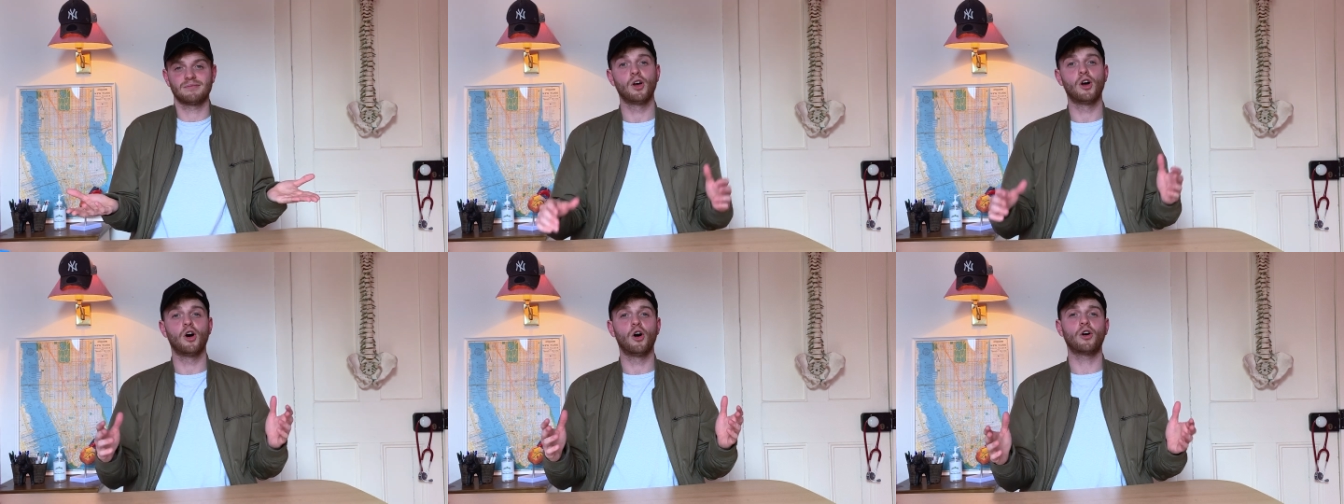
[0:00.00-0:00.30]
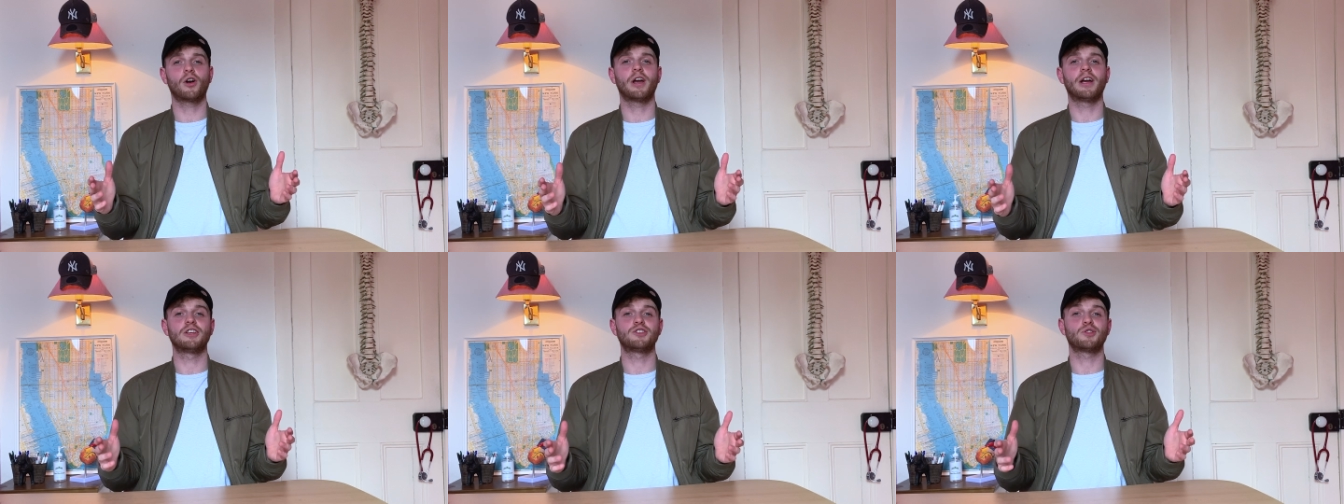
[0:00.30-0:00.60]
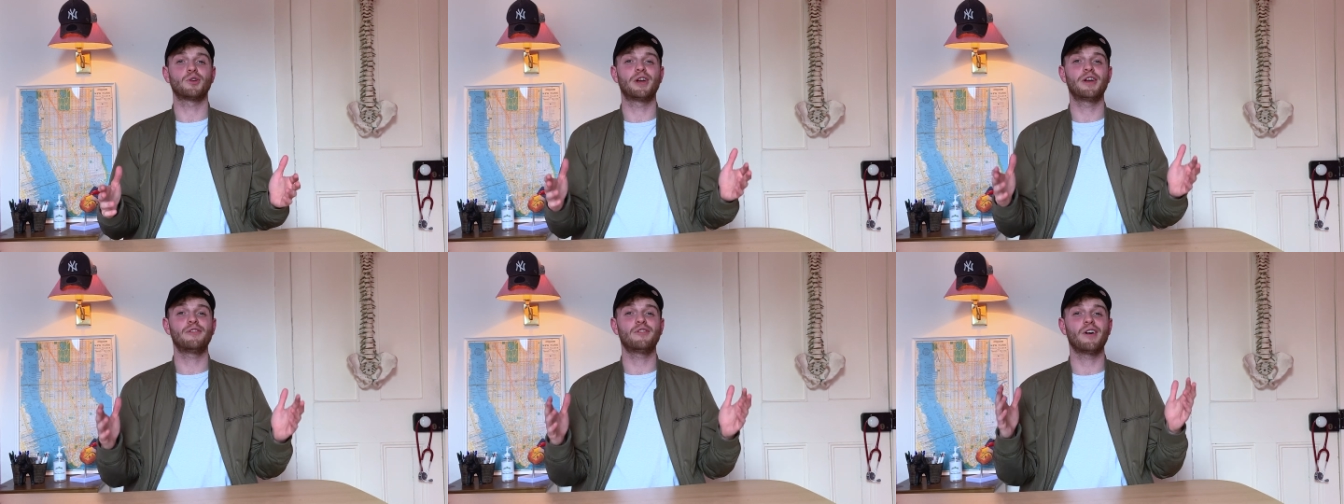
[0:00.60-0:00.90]
Okay, so
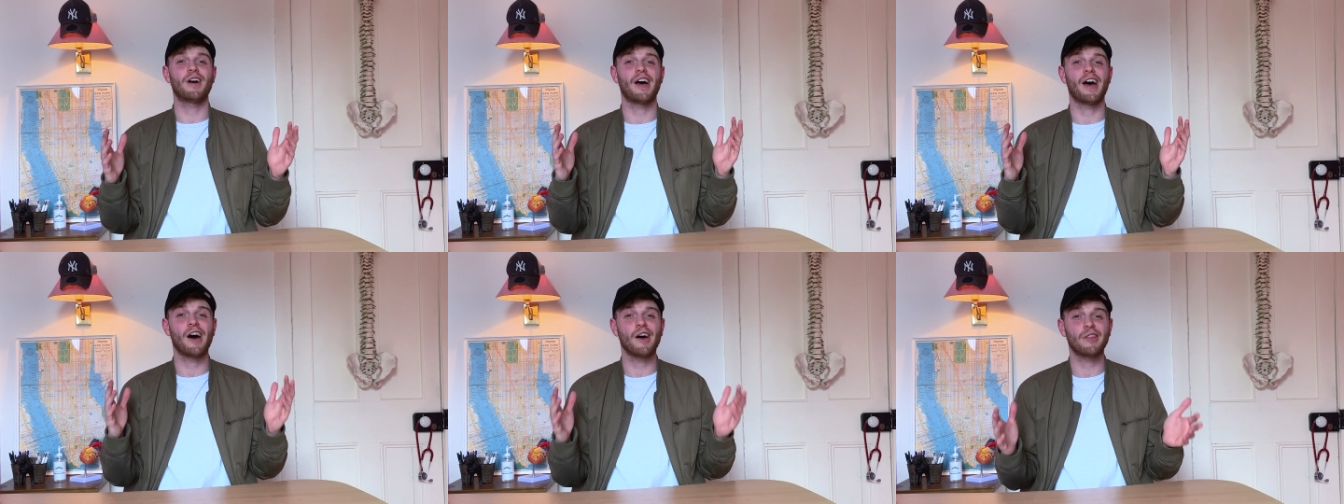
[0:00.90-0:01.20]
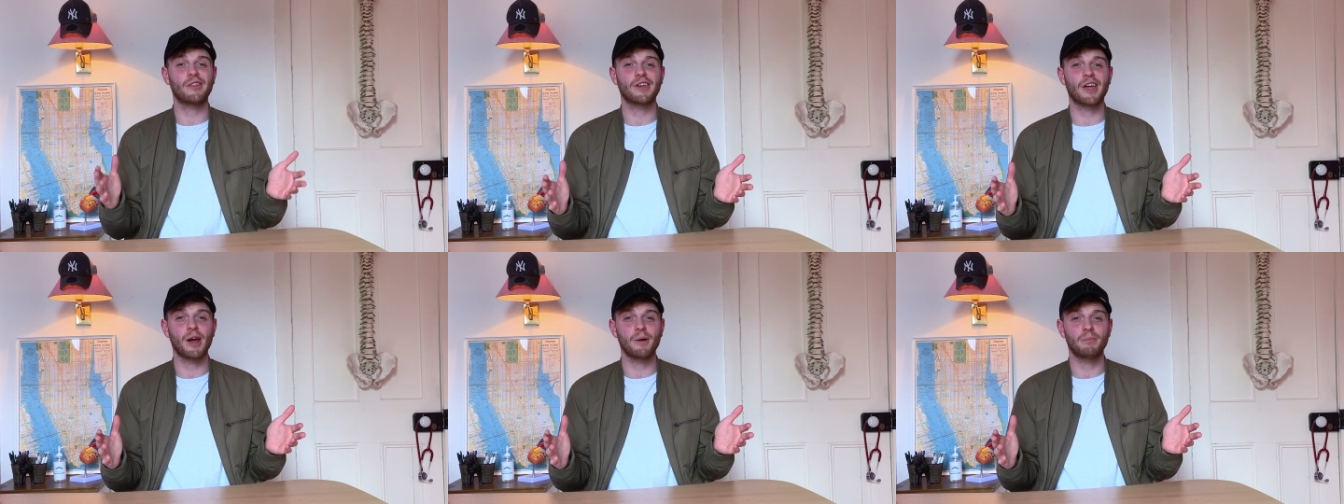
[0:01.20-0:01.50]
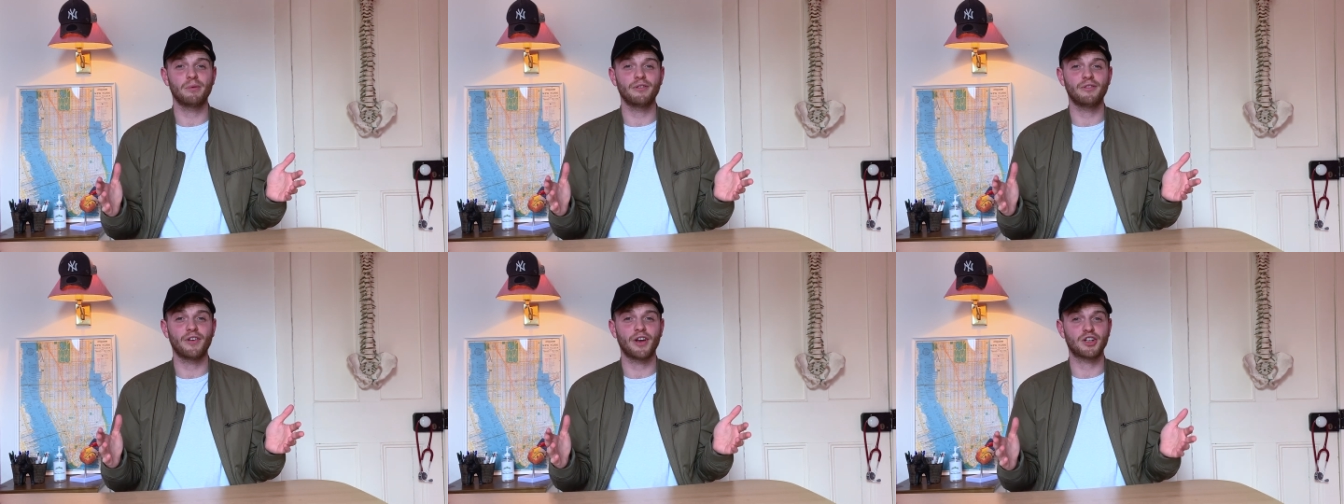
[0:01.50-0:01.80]
if a healthcare
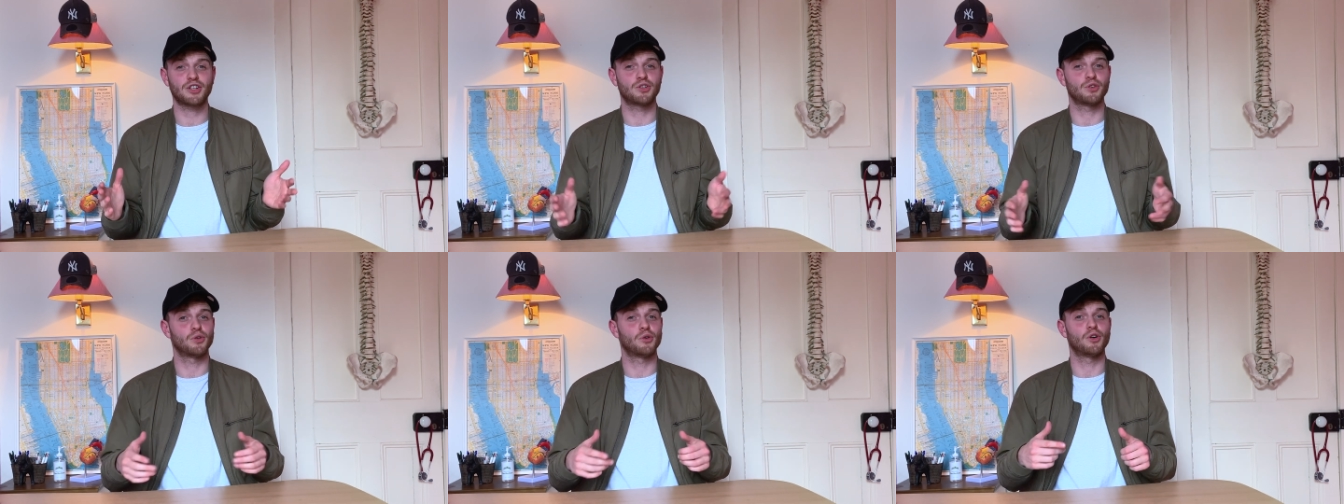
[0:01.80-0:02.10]
professional,